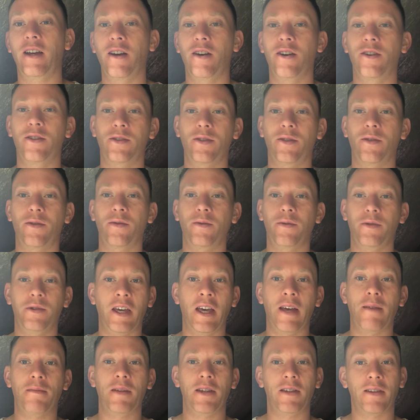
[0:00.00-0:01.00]
So you
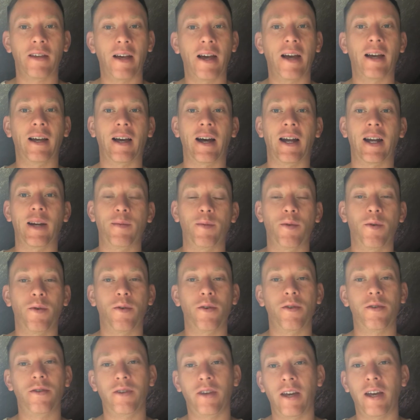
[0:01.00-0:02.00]
can't be that guy
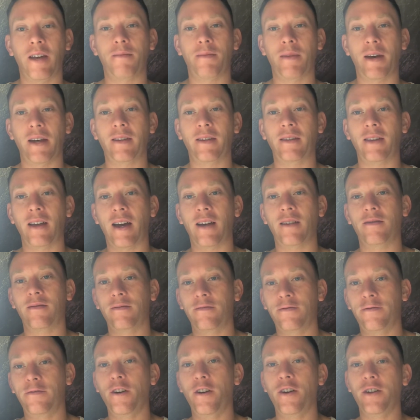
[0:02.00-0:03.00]
anymore. You can't make that
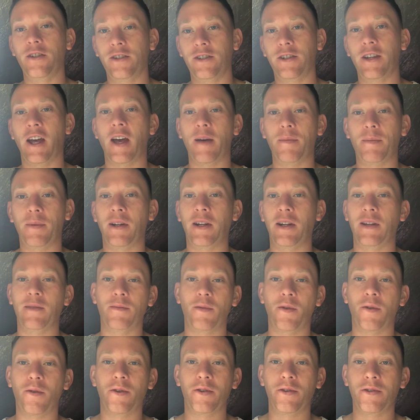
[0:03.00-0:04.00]
footstep
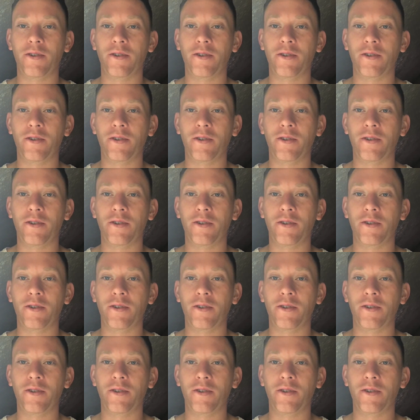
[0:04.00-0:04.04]
anymore.